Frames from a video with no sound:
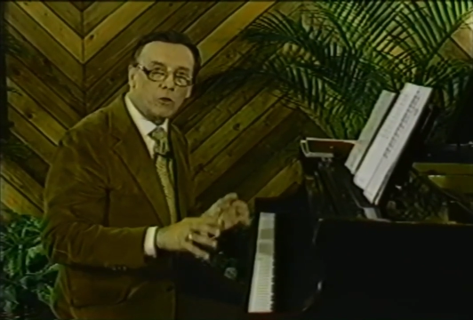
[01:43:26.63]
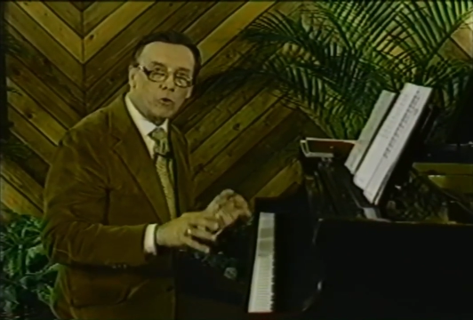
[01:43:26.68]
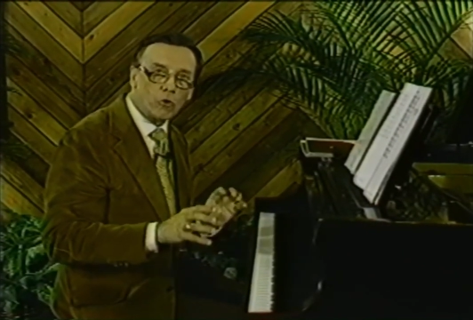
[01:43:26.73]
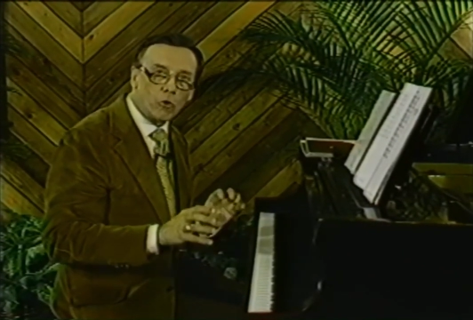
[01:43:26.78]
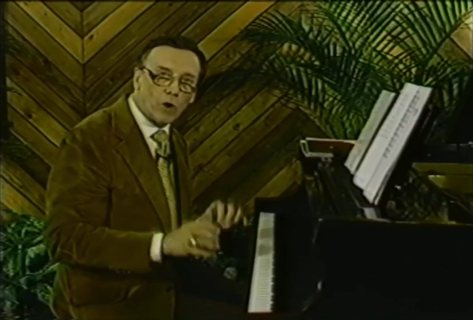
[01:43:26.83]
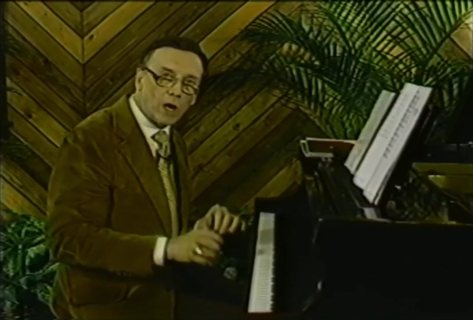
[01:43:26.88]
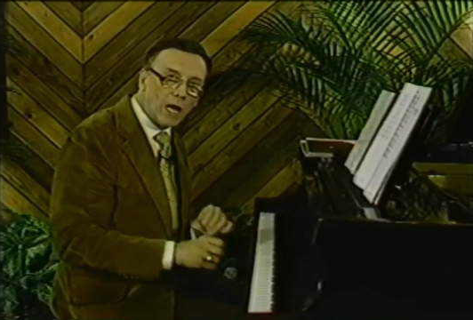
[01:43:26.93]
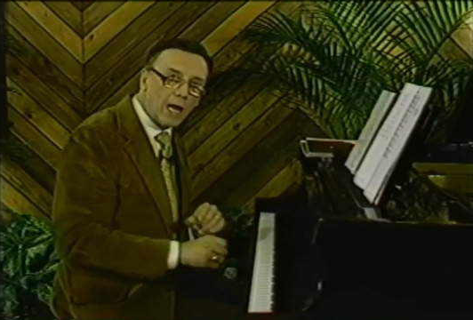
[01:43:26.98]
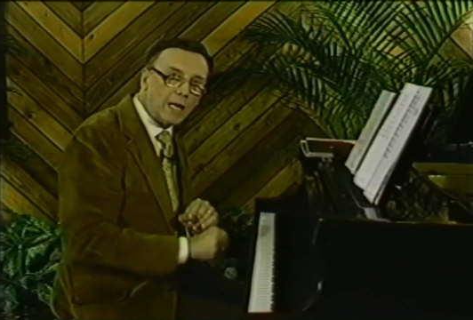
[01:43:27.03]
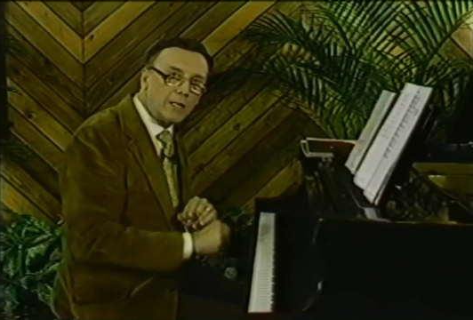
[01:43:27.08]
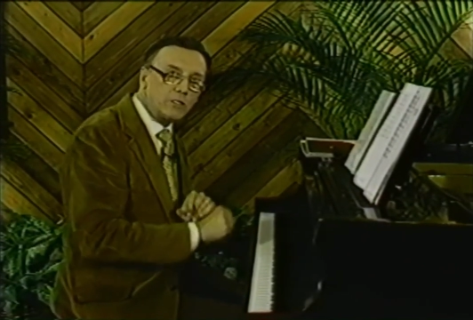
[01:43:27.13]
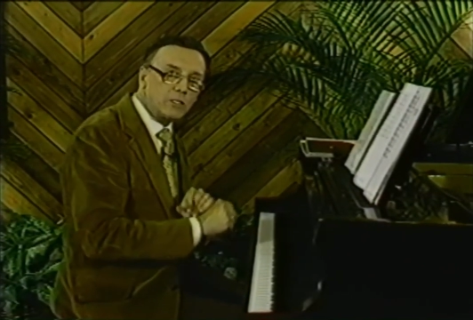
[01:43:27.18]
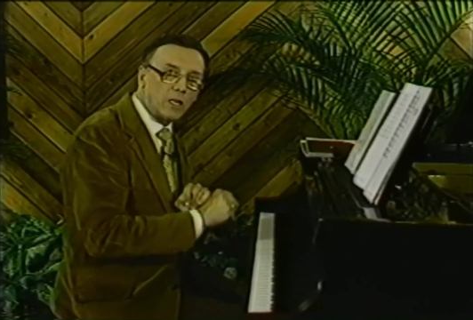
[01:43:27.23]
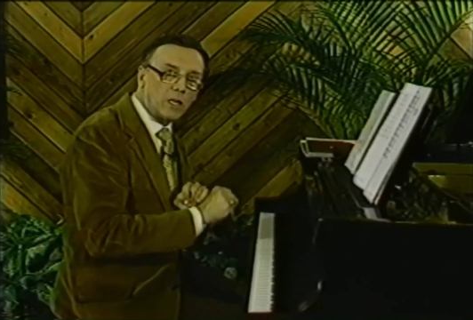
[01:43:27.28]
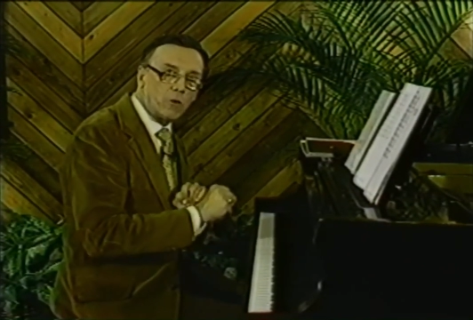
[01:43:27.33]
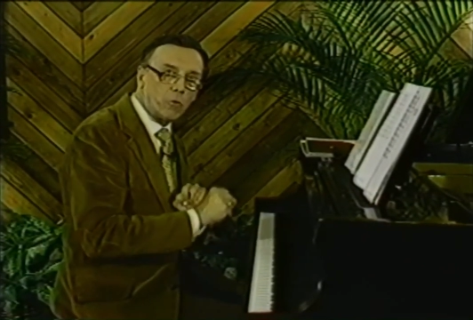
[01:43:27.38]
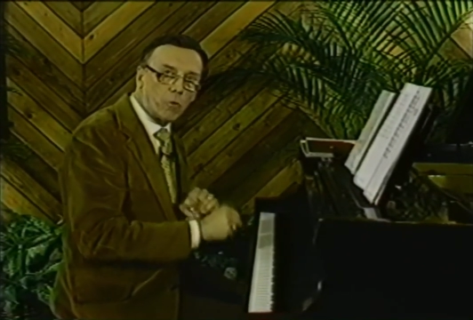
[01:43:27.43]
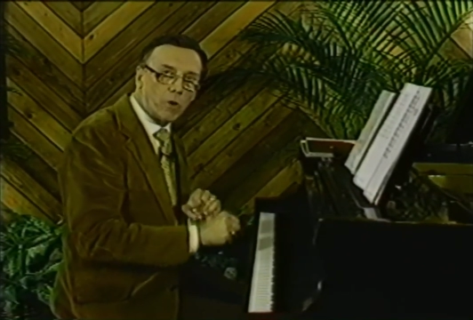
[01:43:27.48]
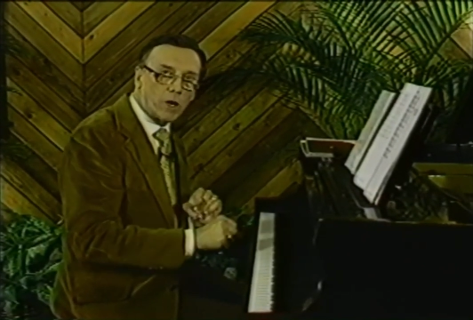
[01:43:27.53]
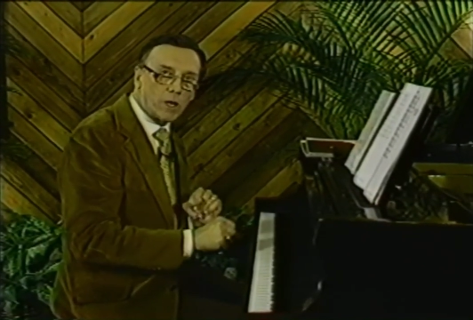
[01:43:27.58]
gradually
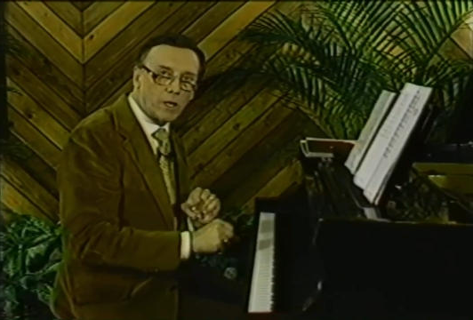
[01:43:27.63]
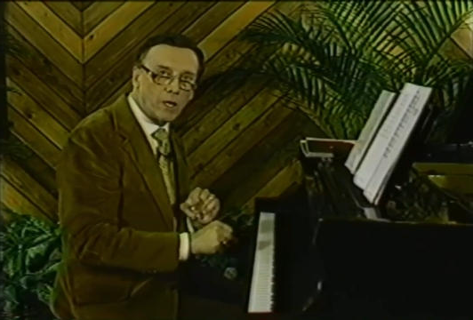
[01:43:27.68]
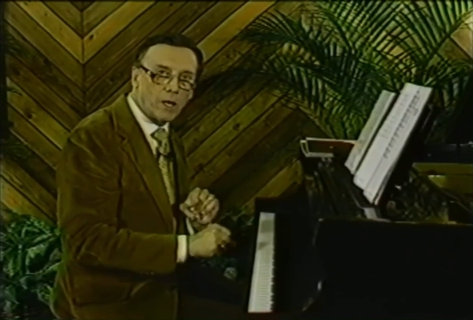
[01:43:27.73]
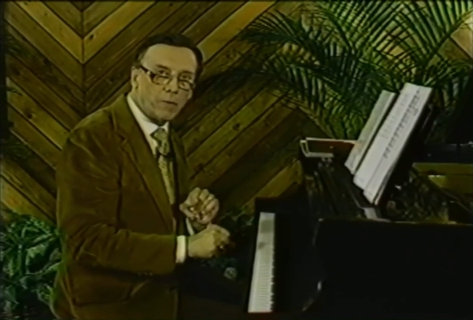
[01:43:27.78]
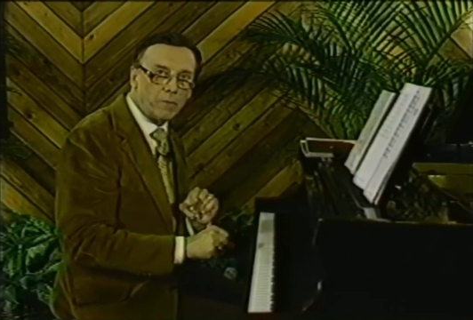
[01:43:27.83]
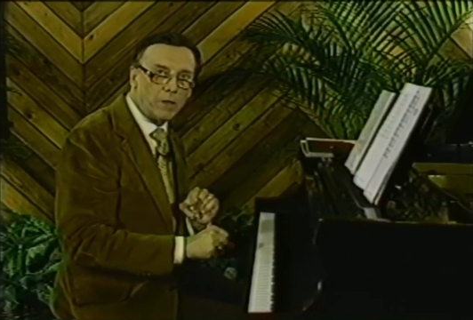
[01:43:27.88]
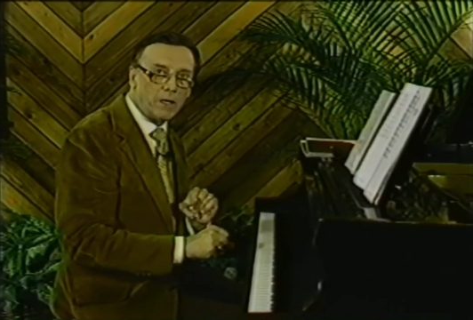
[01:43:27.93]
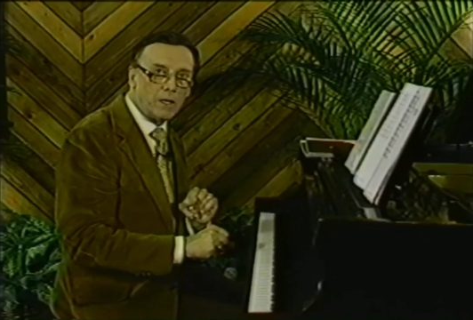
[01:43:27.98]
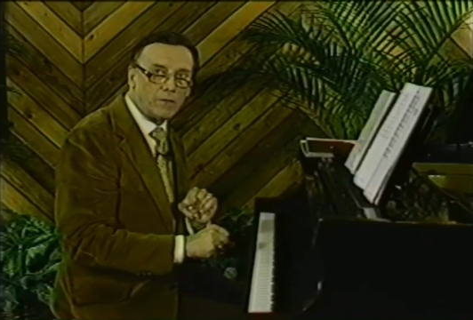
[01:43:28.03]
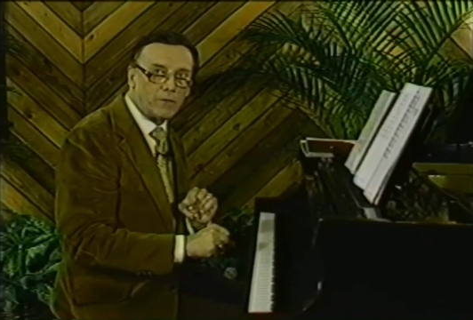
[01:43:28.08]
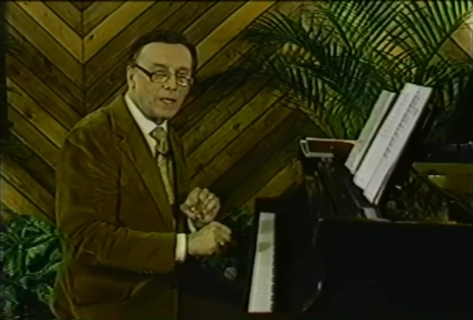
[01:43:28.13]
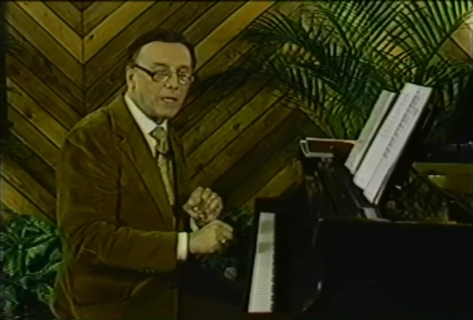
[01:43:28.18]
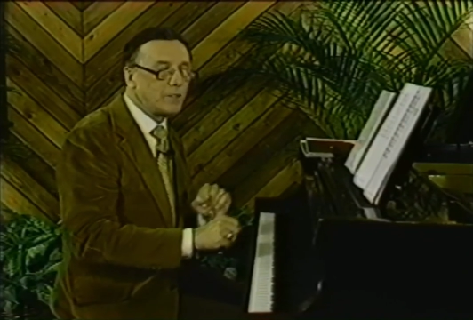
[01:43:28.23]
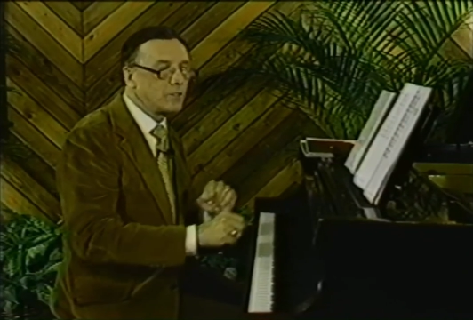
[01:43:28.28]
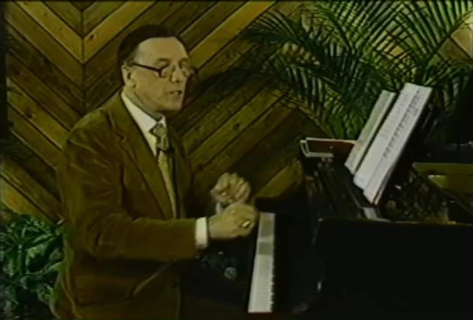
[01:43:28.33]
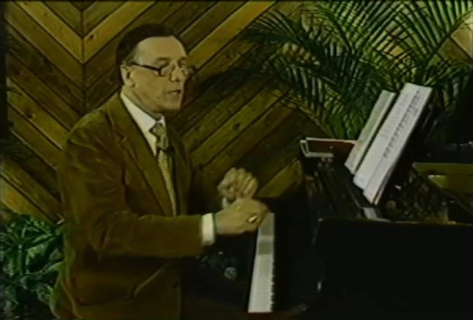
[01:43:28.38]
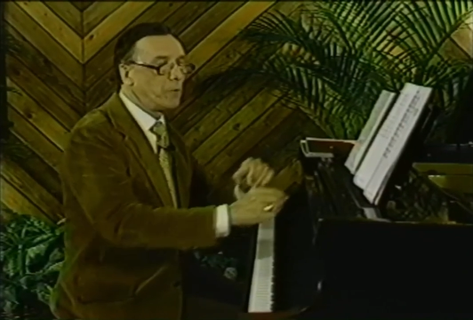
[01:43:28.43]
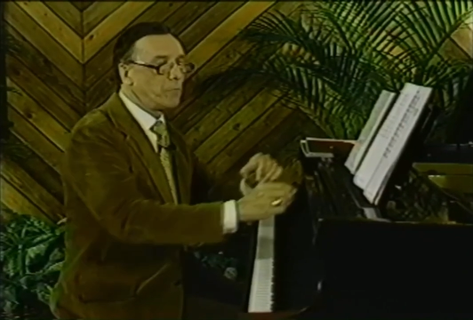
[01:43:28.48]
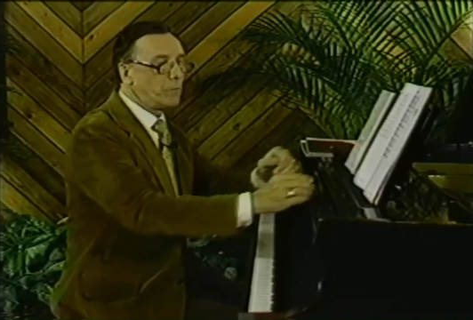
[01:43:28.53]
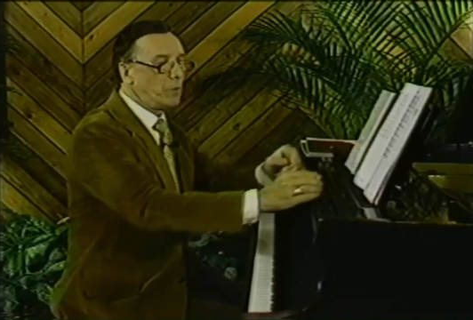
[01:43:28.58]
work up that
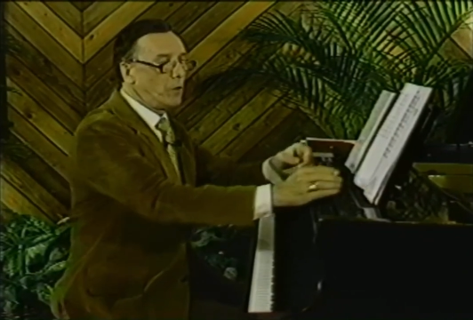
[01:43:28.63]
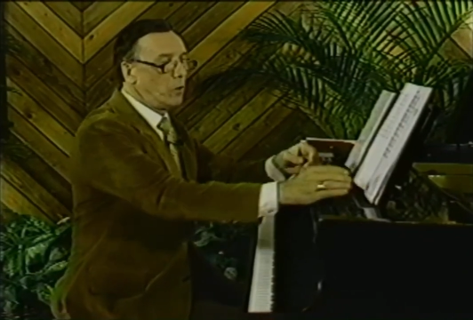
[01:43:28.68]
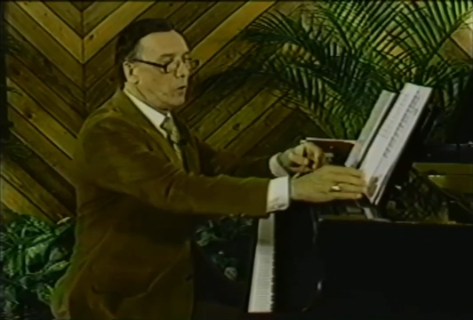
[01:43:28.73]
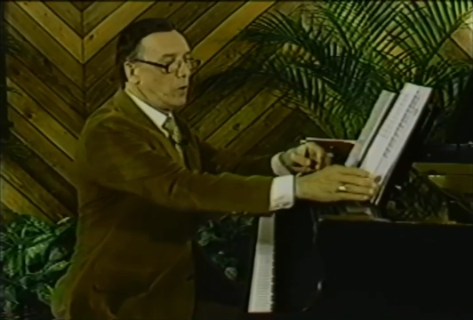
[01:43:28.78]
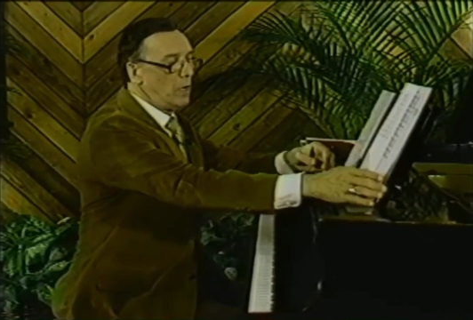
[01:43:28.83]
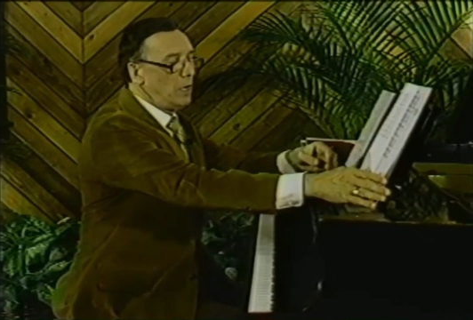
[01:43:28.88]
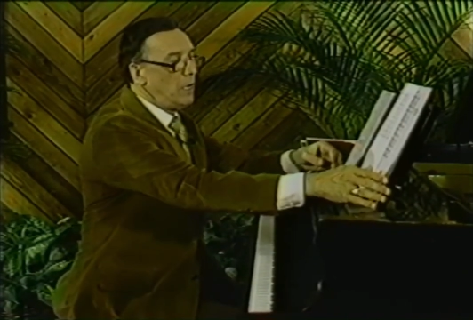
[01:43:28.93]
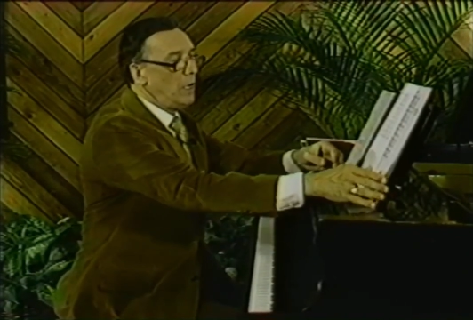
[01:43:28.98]
tempo.